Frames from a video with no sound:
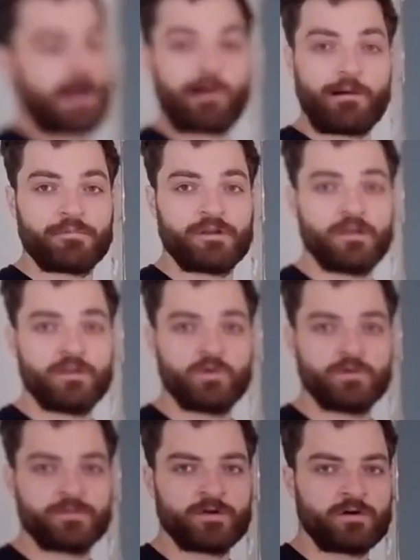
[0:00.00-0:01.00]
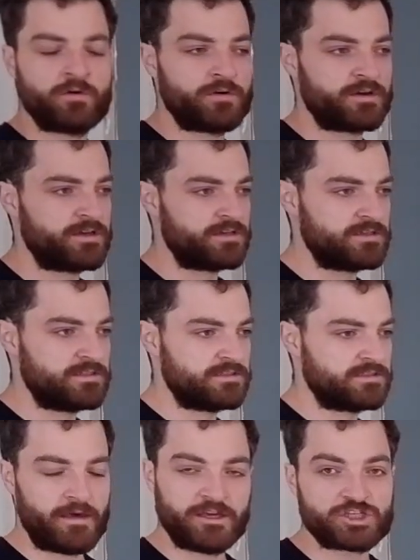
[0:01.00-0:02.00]
How I'm gonna do it though
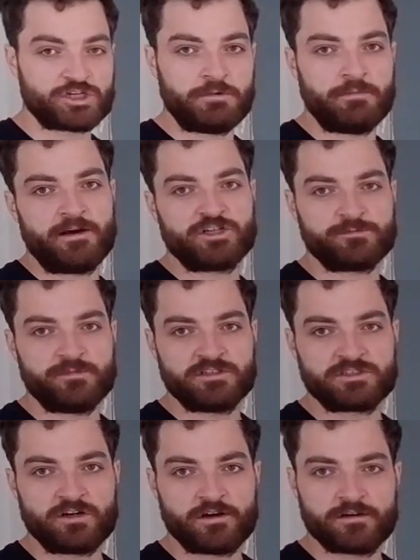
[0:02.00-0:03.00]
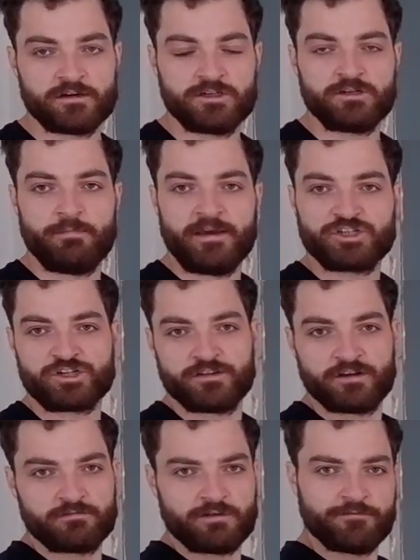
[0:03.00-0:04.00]
is make sure my measurements are all good, make sure
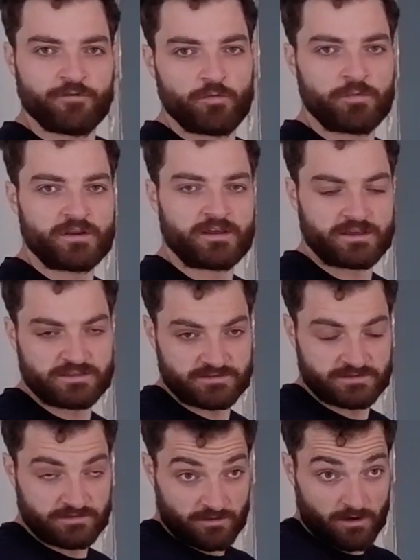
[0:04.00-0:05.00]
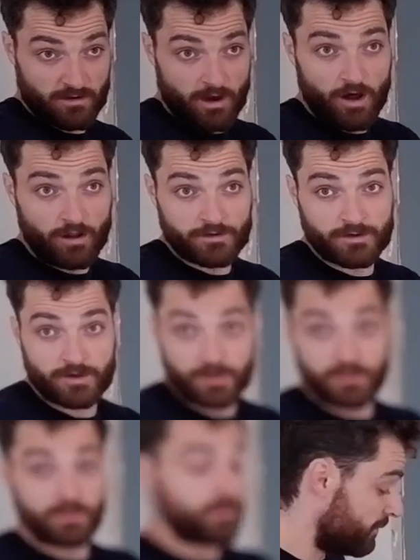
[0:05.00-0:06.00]
the rough opening is all
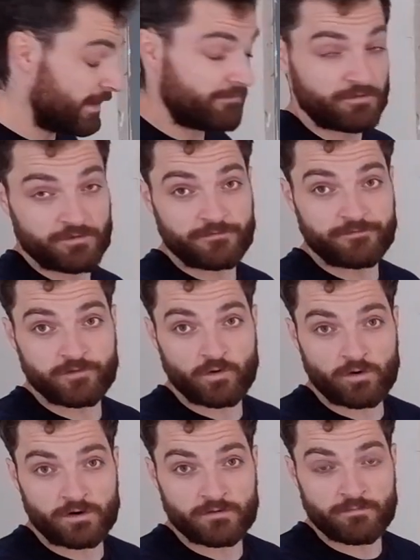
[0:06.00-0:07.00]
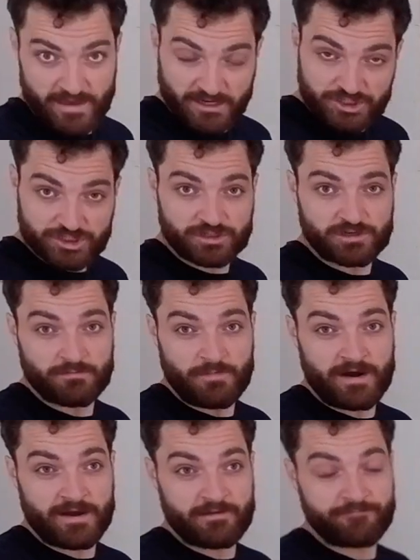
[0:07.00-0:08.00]
good, level the floor to make sure
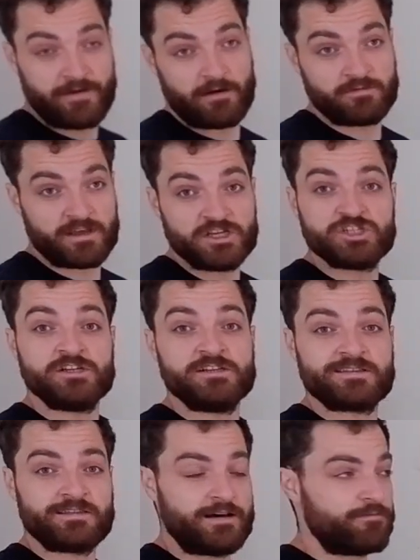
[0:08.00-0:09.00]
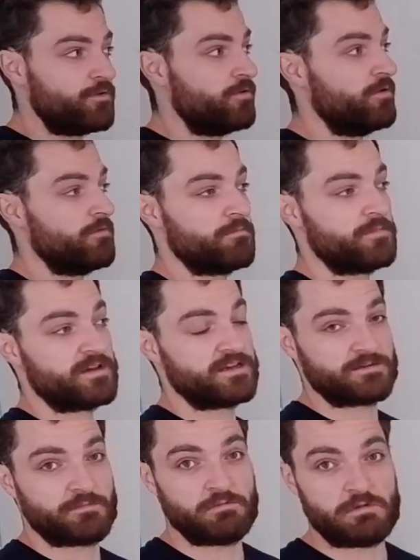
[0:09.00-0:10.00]
my foundation is level
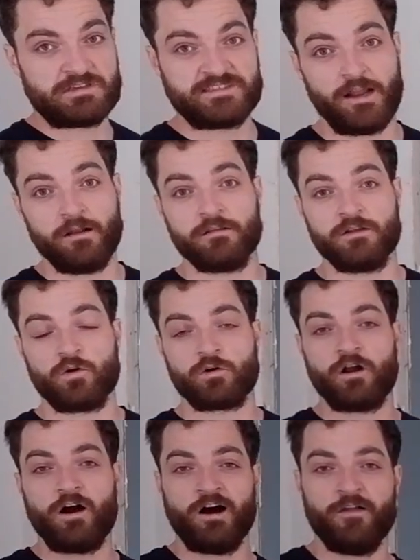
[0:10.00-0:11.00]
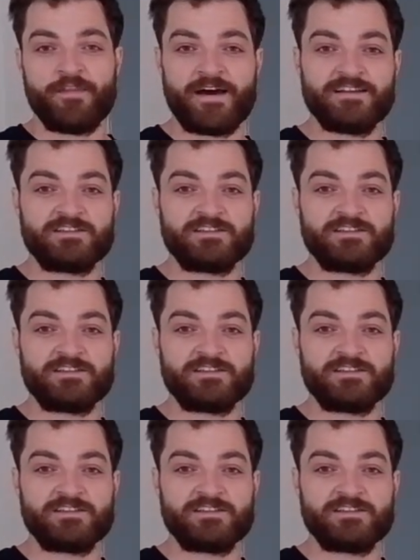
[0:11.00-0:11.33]
because I'm gonna be setting the door on that.